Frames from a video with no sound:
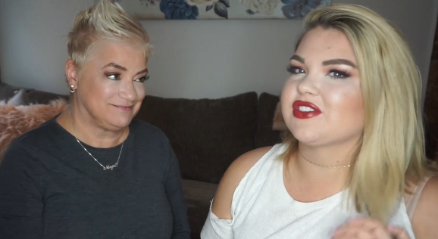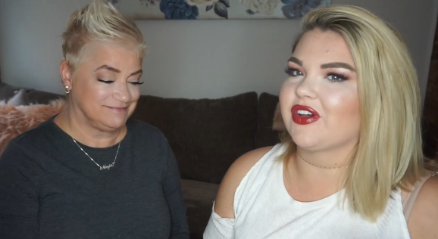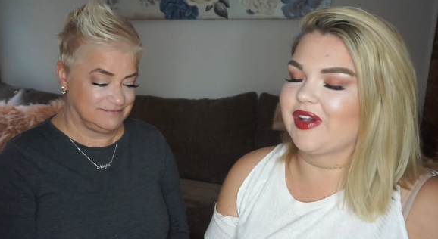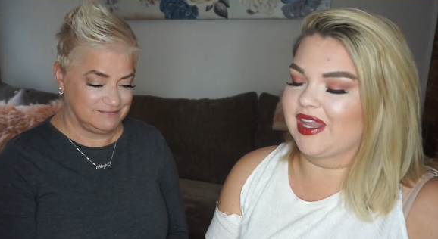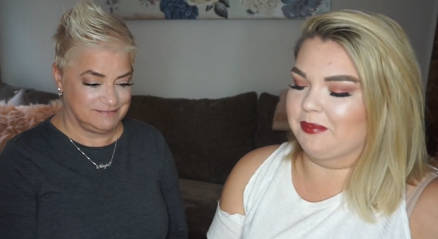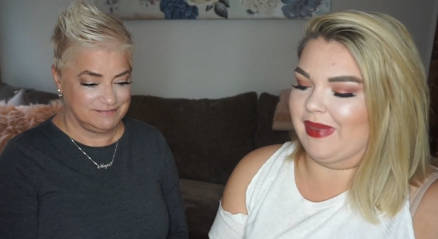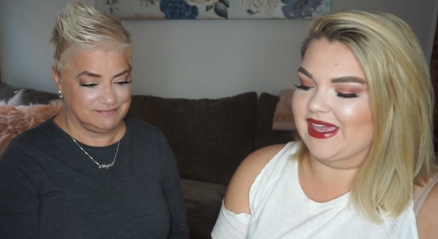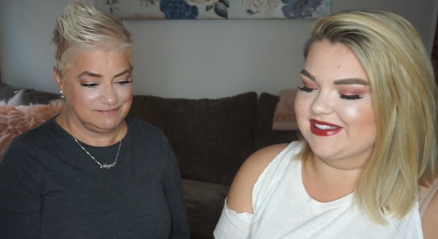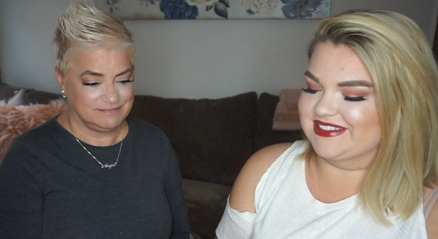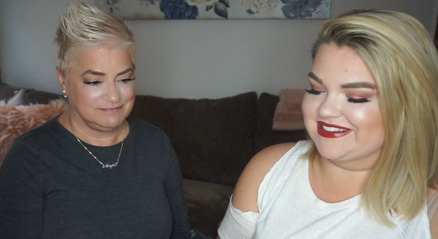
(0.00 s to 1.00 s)
Speaker 1: She's gonna get a
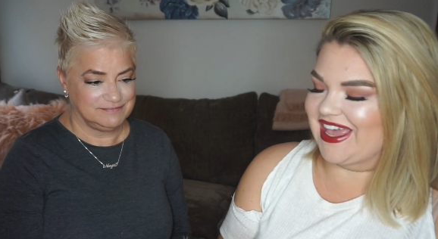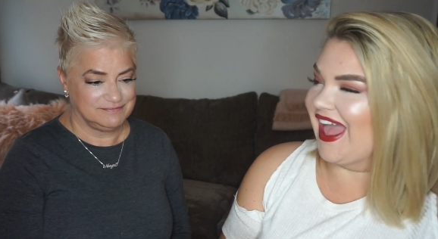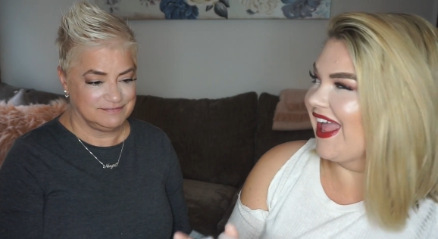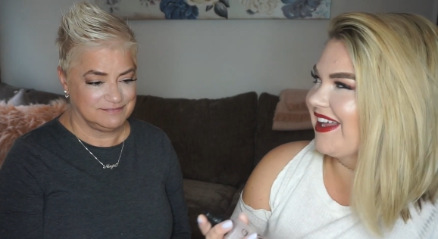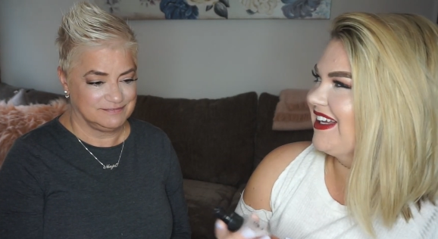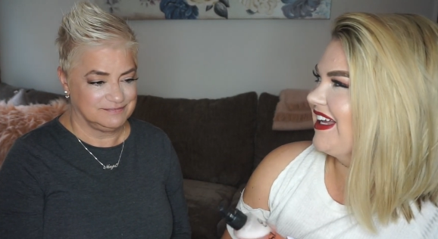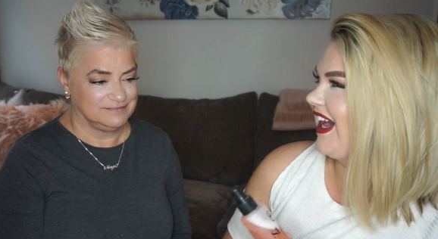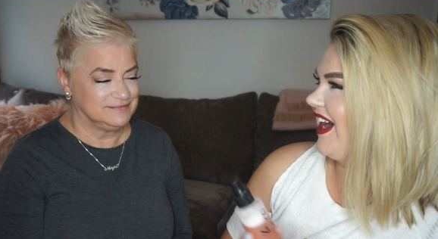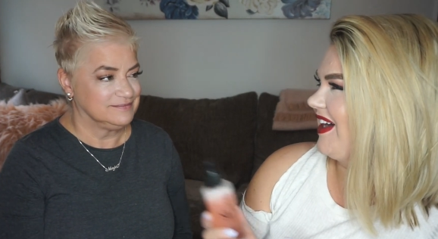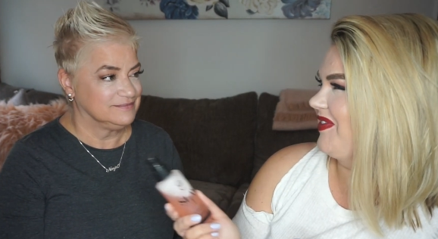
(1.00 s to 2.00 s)
man today.
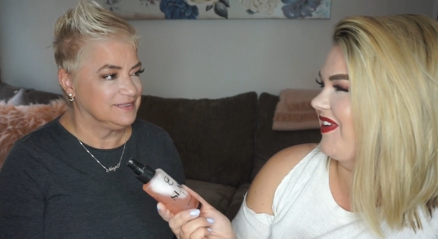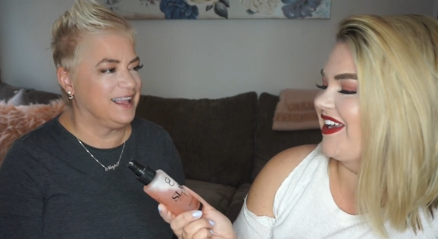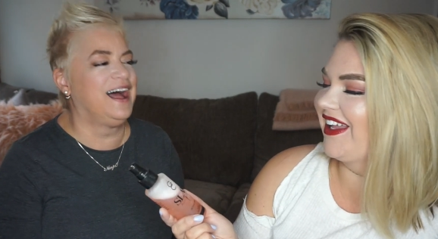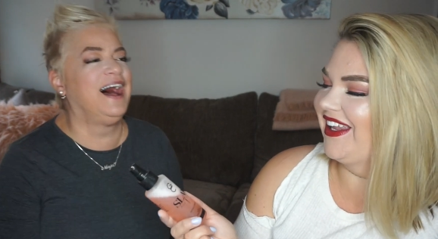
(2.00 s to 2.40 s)
Um,